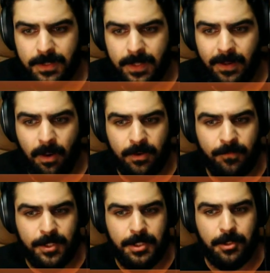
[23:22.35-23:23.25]
and that
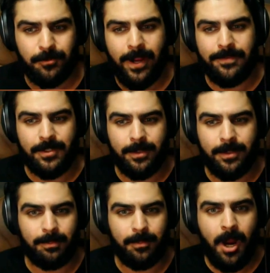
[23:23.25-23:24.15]
artificially drives
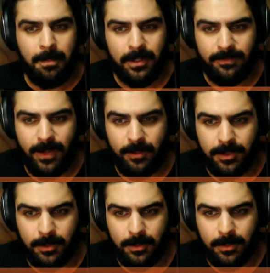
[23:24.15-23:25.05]
up property
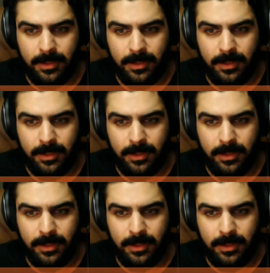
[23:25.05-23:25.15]
value,